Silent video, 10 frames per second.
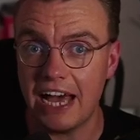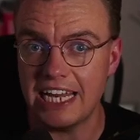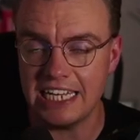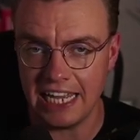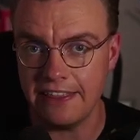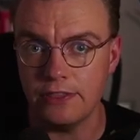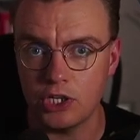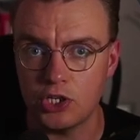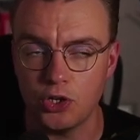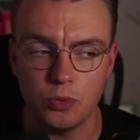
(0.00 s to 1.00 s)
any in the
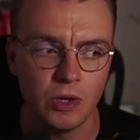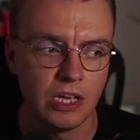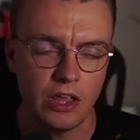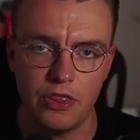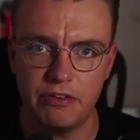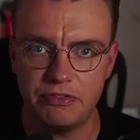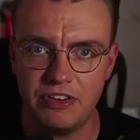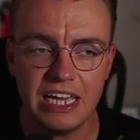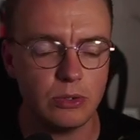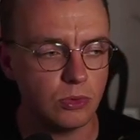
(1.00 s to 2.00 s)
queue that
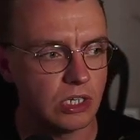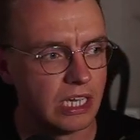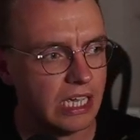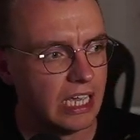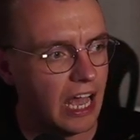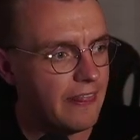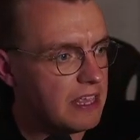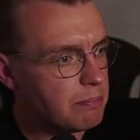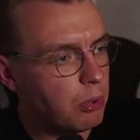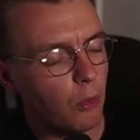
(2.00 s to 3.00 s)
failed. And the
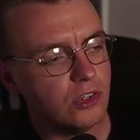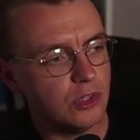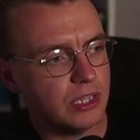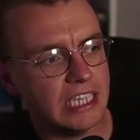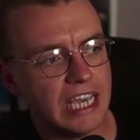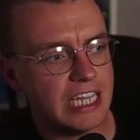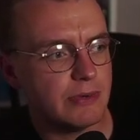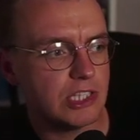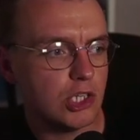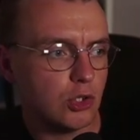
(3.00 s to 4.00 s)
important thing here
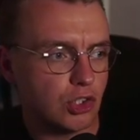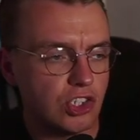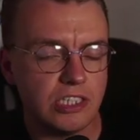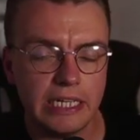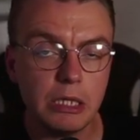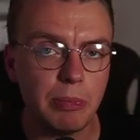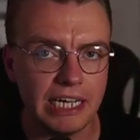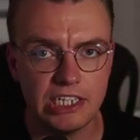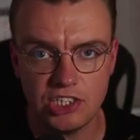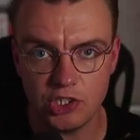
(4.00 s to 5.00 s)
is that you're still
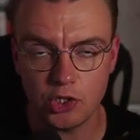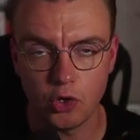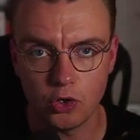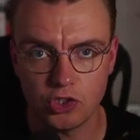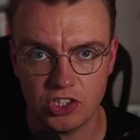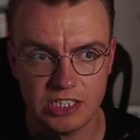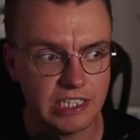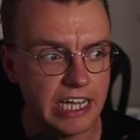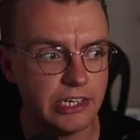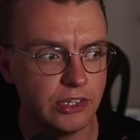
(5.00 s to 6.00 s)
packaging your code as a
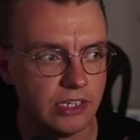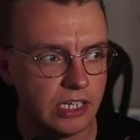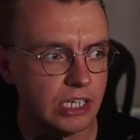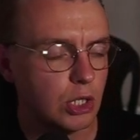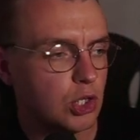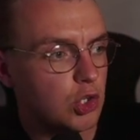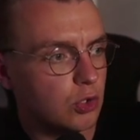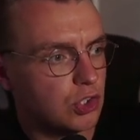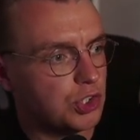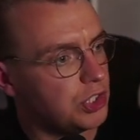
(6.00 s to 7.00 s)
container you're
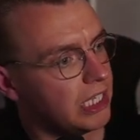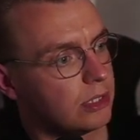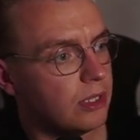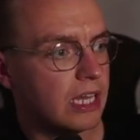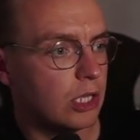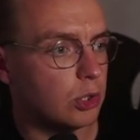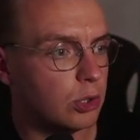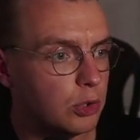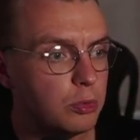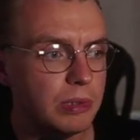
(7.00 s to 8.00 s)
still
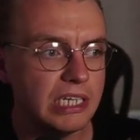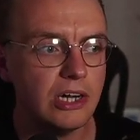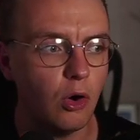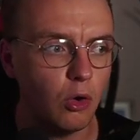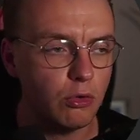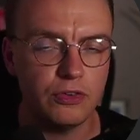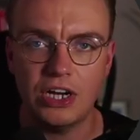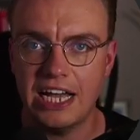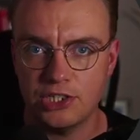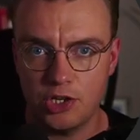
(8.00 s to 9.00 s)
looping over
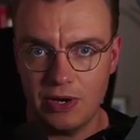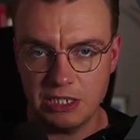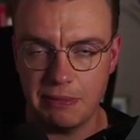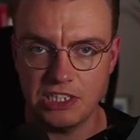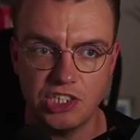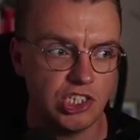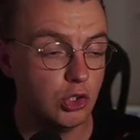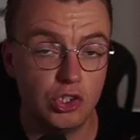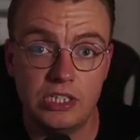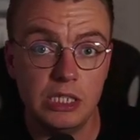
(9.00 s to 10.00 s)
SQS messages.
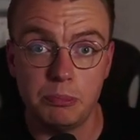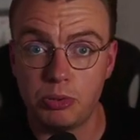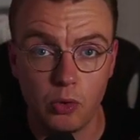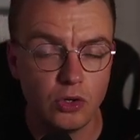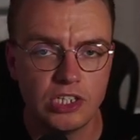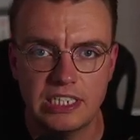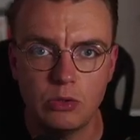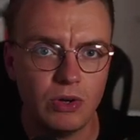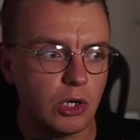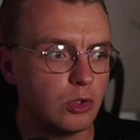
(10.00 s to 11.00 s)
You're still
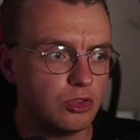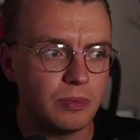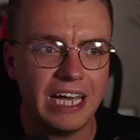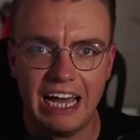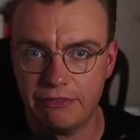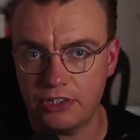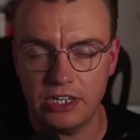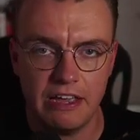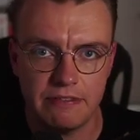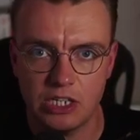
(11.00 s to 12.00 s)
processing records from
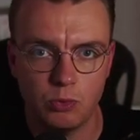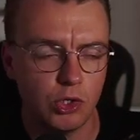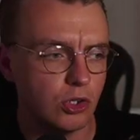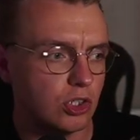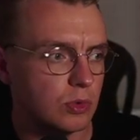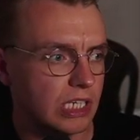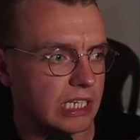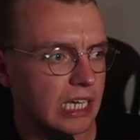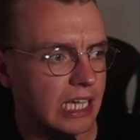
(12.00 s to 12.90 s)
Kafka if that's what you're using.